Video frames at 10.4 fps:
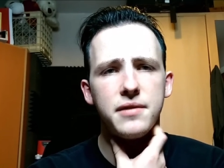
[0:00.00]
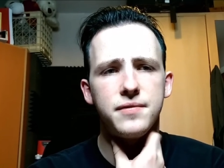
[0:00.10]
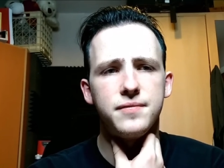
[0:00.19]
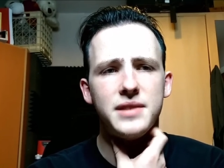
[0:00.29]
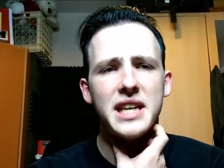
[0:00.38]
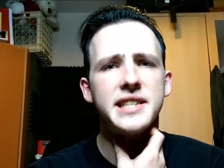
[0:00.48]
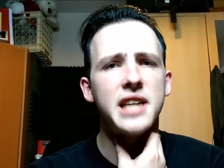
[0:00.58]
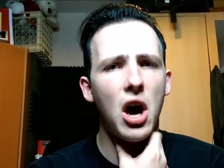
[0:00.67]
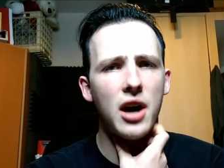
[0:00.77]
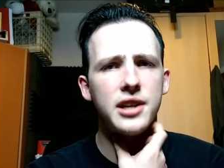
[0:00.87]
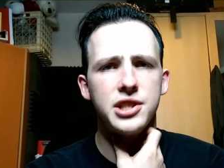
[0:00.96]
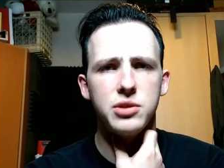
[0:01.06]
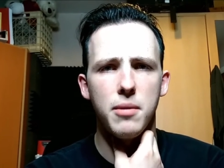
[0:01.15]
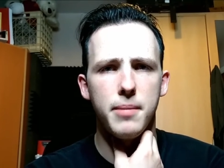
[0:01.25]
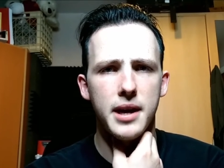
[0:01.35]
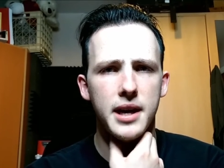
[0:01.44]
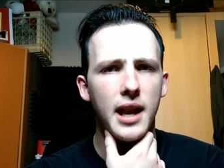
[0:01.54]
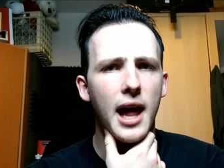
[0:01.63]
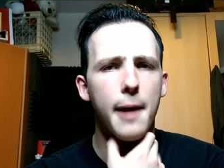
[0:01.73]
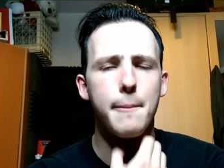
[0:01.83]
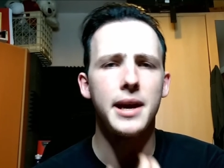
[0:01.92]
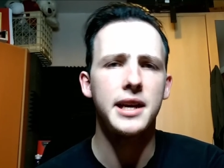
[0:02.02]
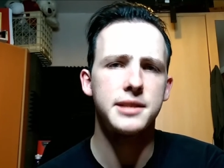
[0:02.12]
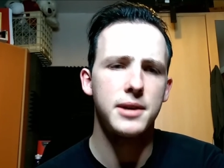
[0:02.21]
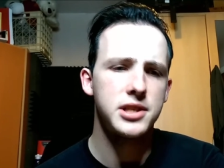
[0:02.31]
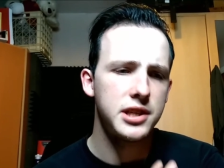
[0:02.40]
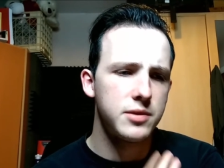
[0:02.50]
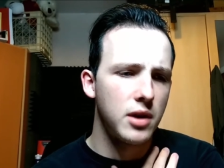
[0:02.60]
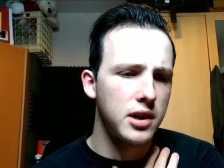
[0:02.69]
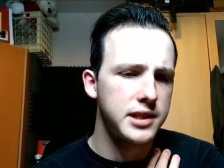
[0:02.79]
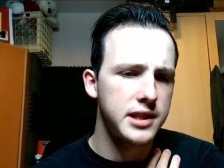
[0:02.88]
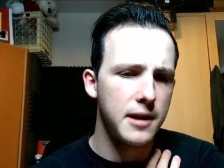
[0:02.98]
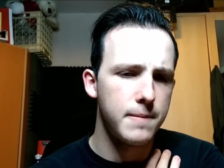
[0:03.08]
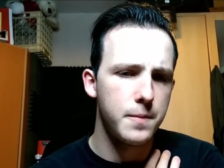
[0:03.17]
of disheartens you a bit, like me especially as well, because